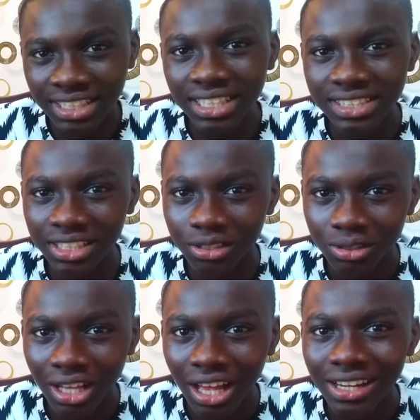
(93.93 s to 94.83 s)

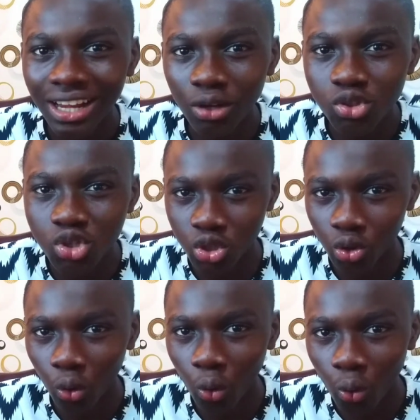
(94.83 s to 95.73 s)
detail allows
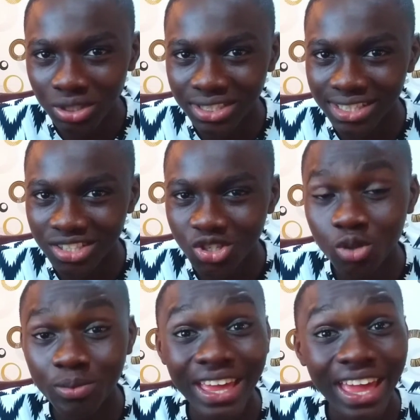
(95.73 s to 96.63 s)
your audience
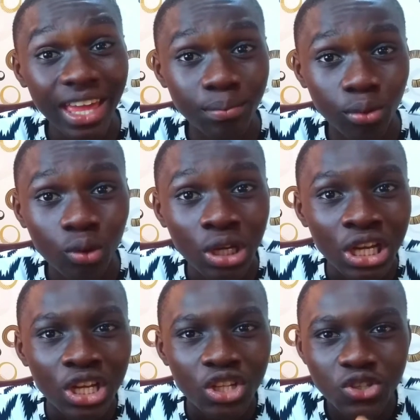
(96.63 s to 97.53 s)
to be able
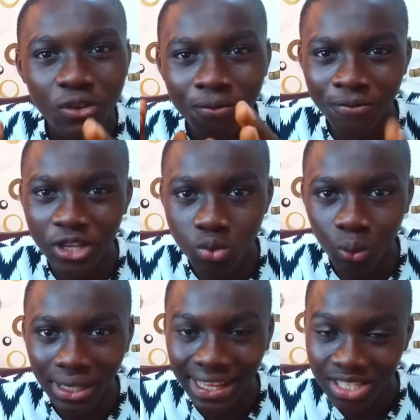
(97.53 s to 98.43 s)
to
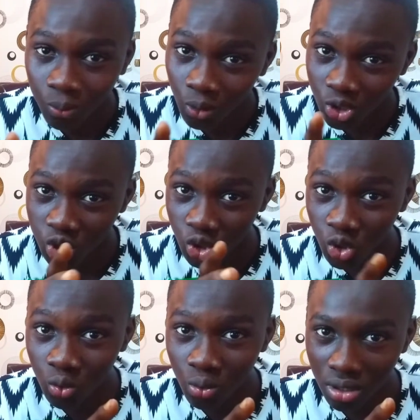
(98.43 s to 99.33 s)
visualize what
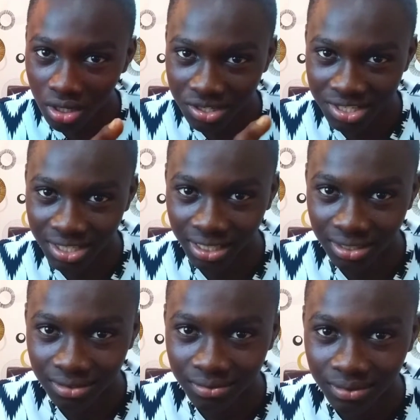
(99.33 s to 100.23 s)
you are saying.